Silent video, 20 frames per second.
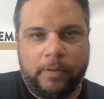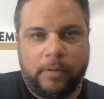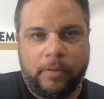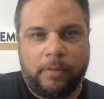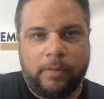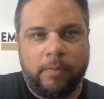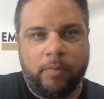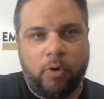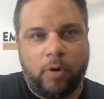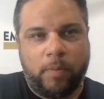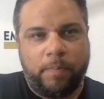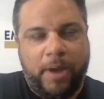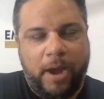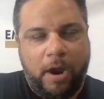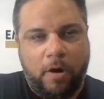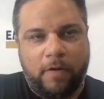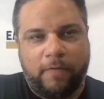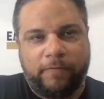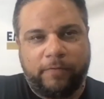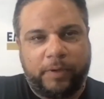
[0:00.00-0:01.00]
the more
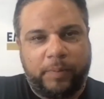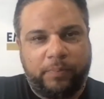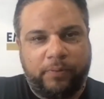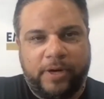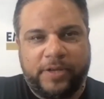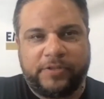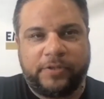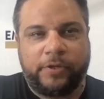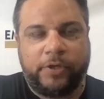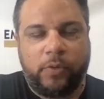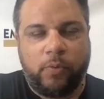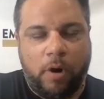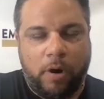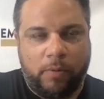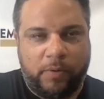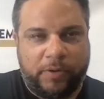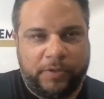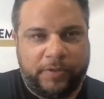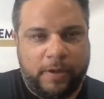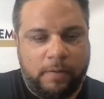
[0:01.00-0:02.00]
powerfully present you are
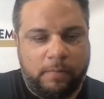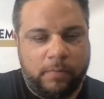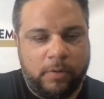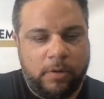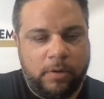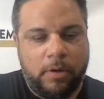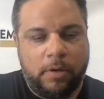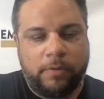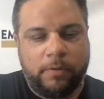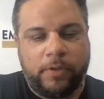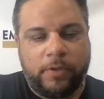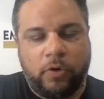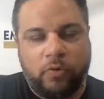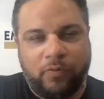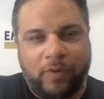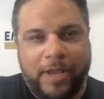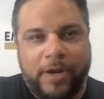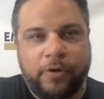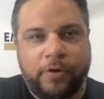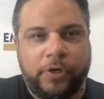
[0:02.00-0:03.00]
with them, the
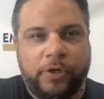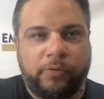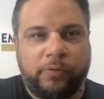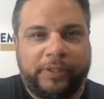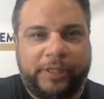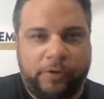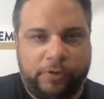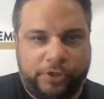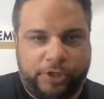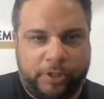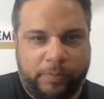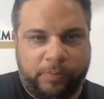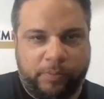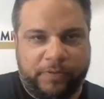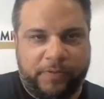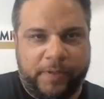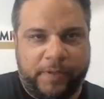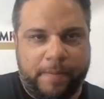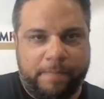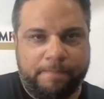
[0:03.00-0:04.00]
greater your leadership
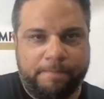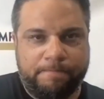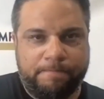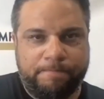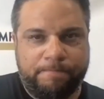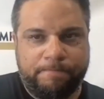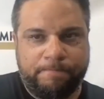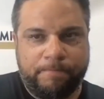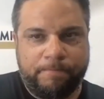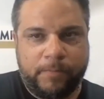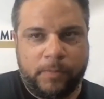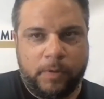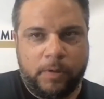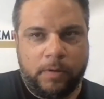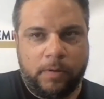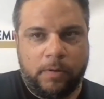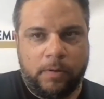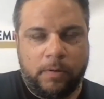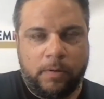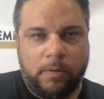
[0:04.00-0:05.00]
with them.
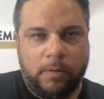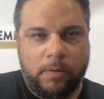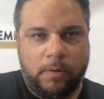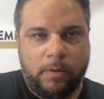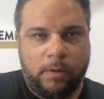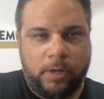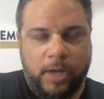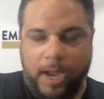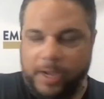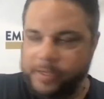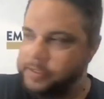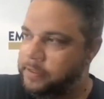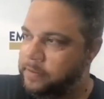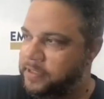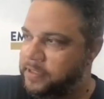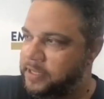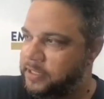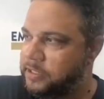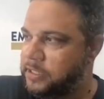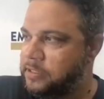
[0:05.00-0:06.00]
Guys,
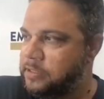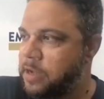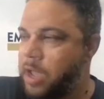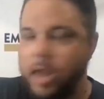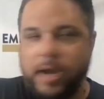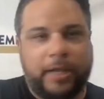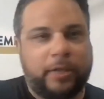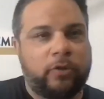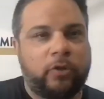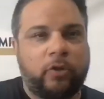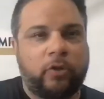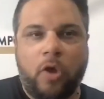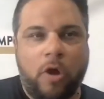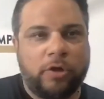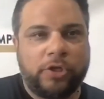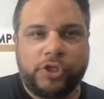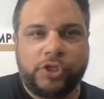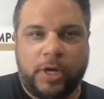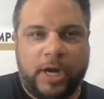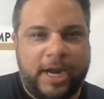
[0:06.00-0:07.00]
this is not a
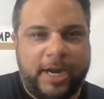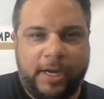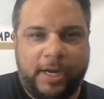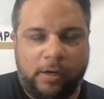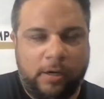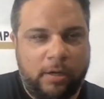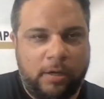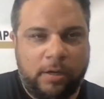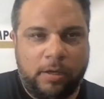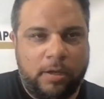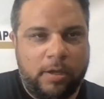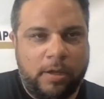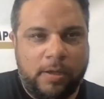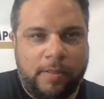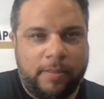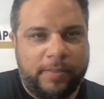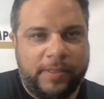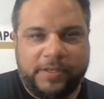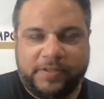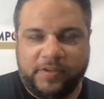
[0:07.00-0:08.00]
long training.
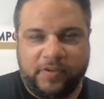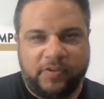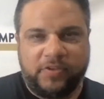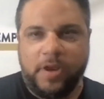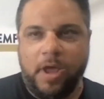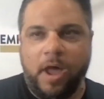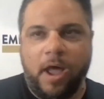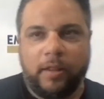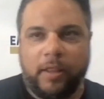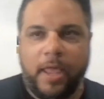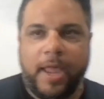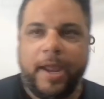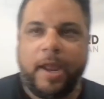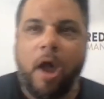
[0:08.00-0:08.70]
This is not like